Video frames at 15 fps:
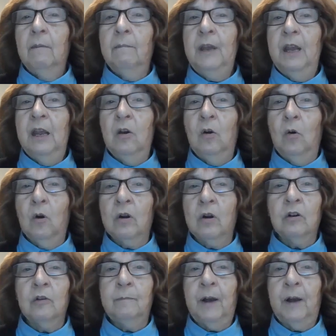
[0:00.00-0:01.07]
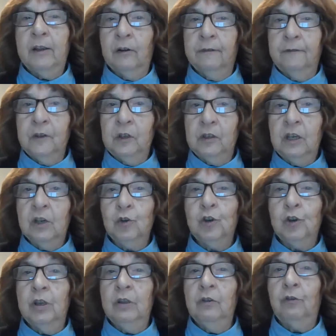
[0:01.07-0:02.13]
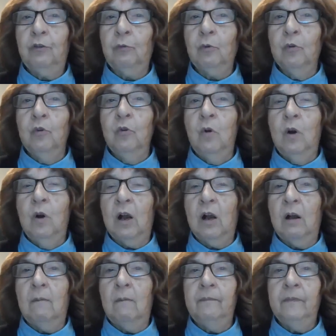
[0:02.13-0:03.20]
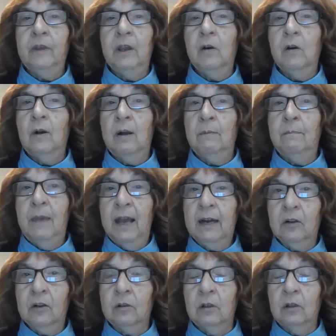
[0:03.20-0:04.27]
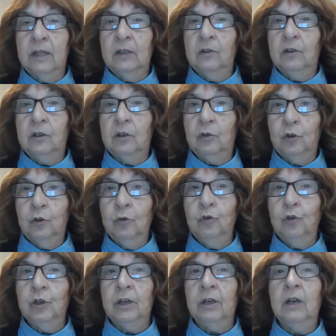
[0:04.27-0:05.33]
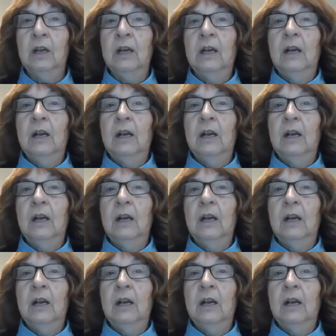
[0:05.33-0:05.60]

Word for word: being ordered by your physician through um, you know a medical institution